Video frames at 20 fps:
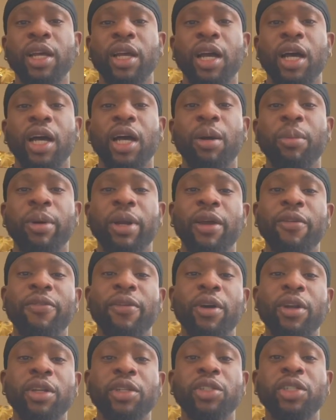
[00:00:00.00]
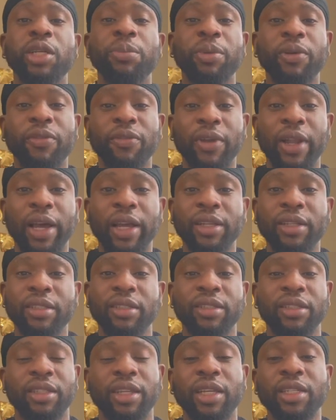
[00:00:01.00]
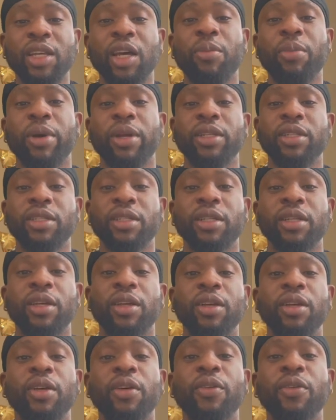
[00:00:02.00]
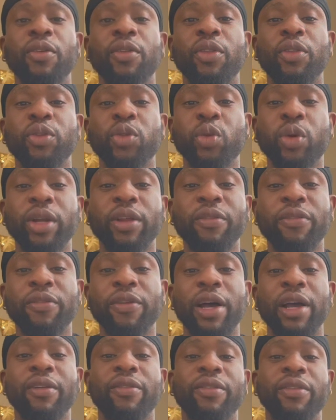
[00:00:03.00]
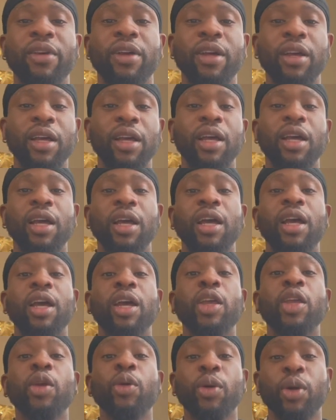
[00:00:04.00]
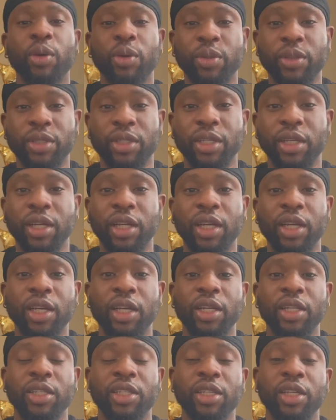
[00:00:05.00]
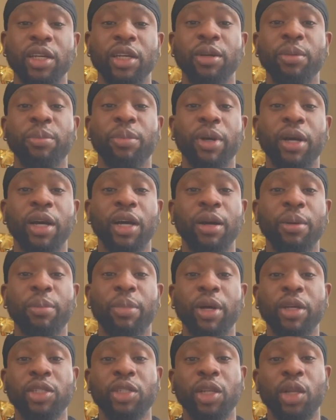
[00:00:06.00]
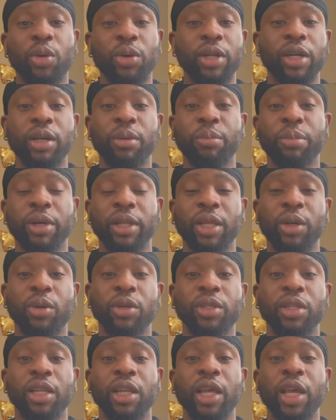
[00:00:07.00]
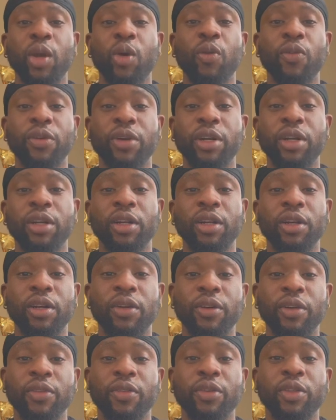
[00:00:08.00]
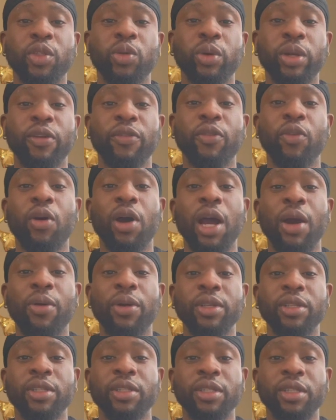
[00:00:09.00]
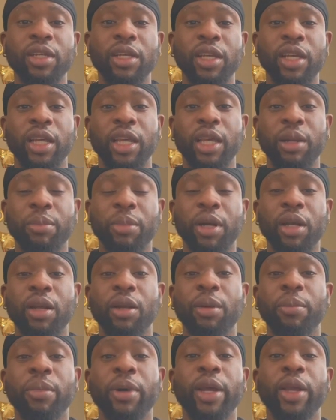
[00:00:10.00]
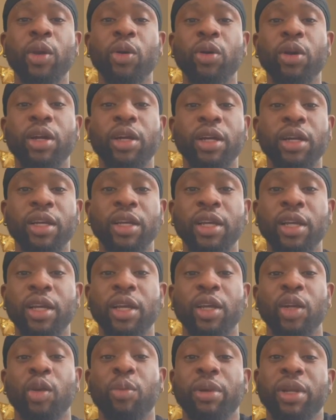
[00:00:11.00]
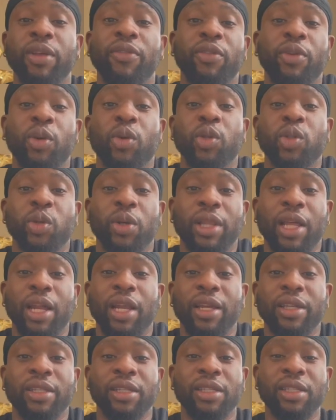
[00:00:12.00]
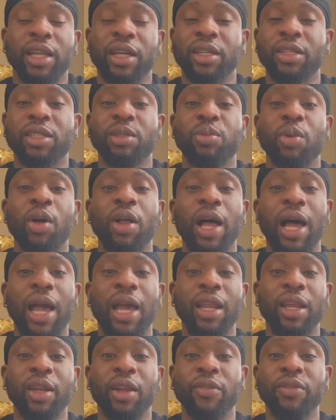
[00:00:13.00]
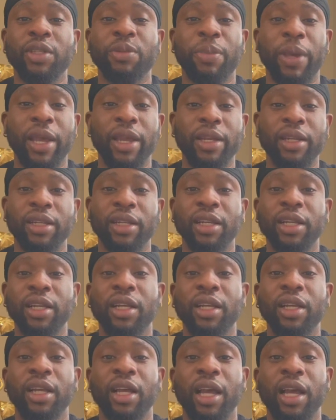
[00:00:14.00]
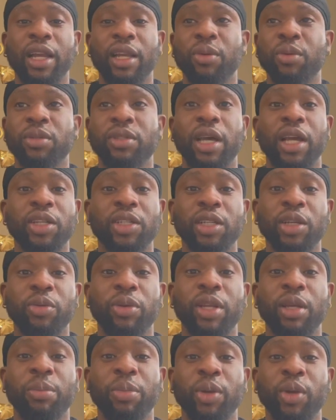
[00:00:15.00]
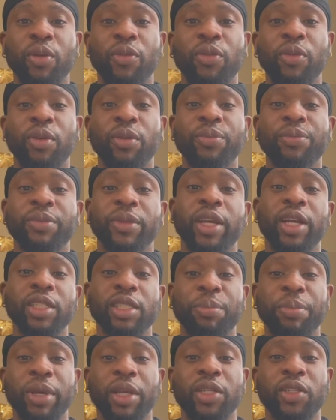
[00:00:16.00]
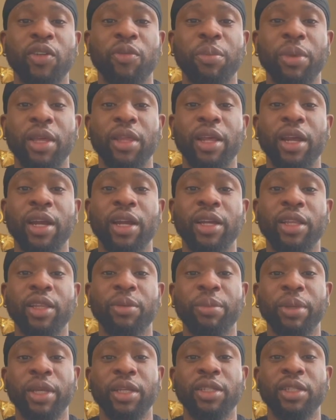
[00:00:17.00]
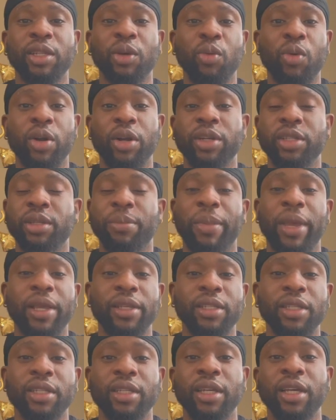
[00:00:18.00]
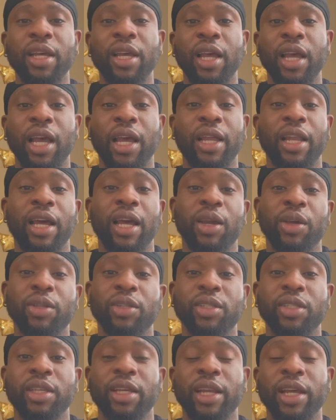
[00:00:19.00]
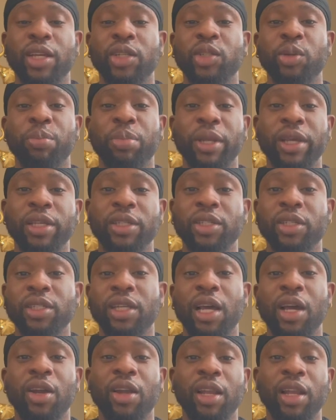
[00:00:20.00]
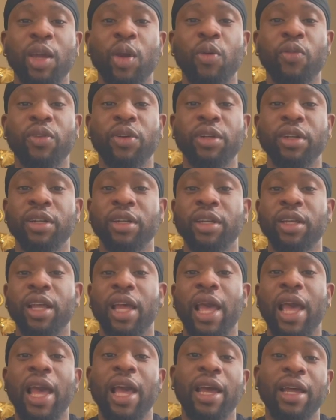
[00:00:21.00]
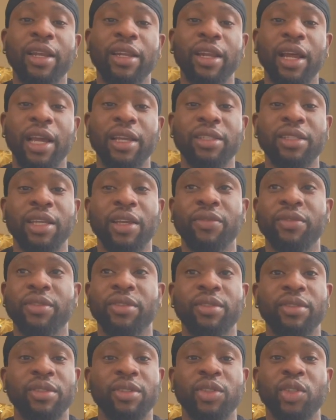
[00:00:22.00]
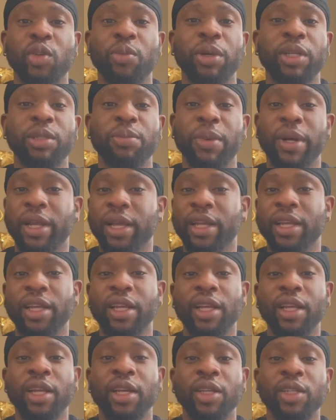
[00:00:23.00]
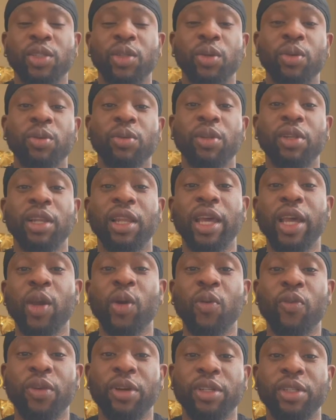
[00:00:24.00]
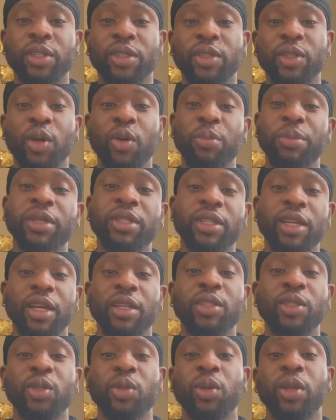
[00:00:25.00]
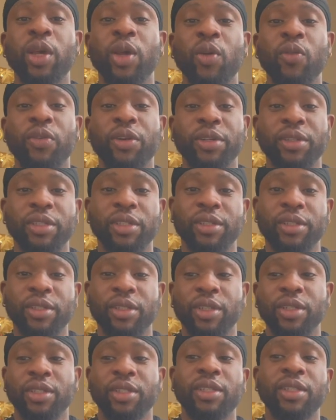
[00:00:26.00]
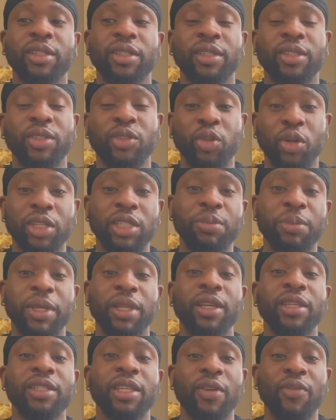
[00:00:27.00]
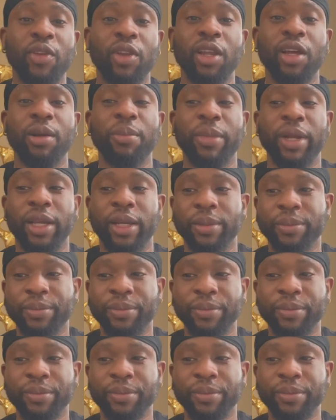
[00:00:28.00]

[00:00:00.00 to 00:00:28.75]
But I found a cheaper flight. Guess how much? 25 euros to Barcelona, but there was a layover for 24 hours in Mallorca. Nobody even knows where that is. It's like a small island of Spain. And it was actually really beautiful. Here's a picture of me there in the beach. The water is amazing. And I got to see an extra place because I got a layover and I saved so much money. So layovers, don't be scared to do layovers, because trust me, they save you a lot of money.